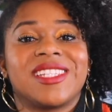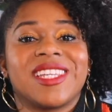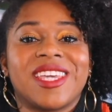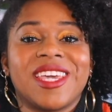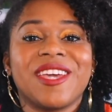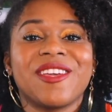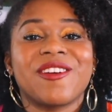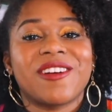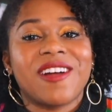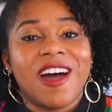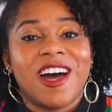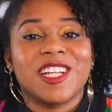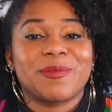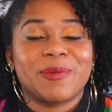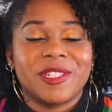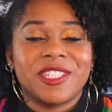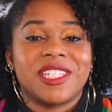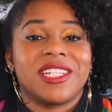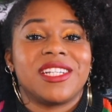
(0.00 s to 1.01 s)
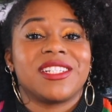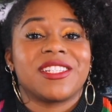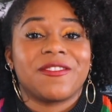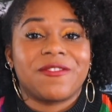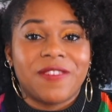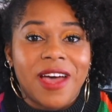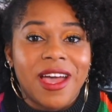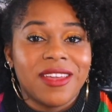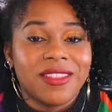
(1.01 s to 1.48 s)
To get your cost per sheet,
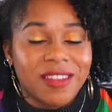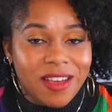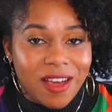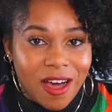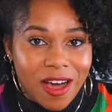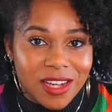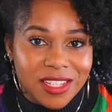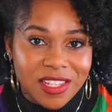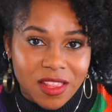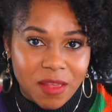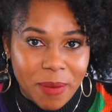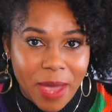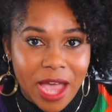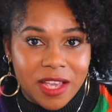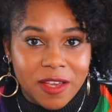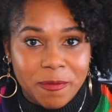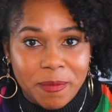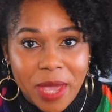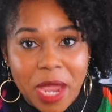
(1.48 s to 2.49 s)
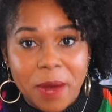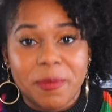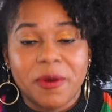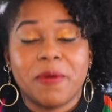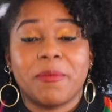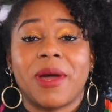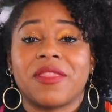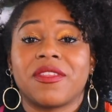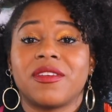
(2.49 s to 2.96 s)
divide the cost of the pack of paper
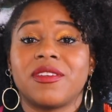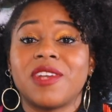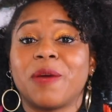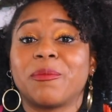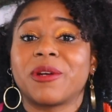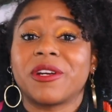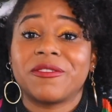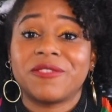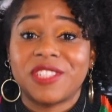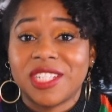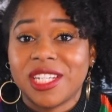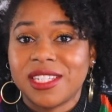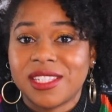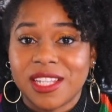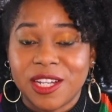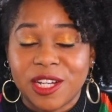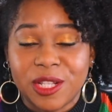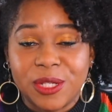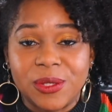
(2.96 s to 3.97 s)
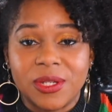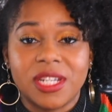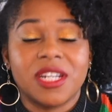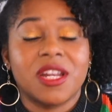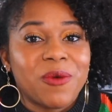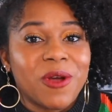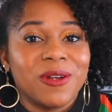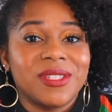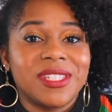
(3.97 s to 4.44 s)
by the number of sheets included.
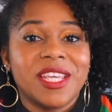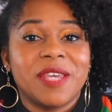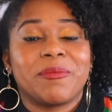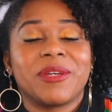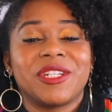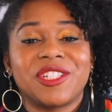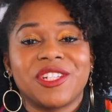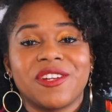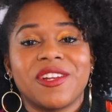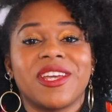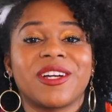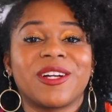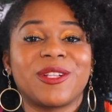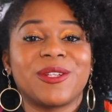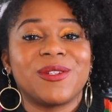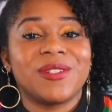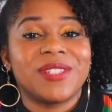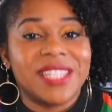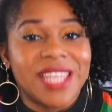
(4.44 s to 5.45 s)
Pro tip, be sure to include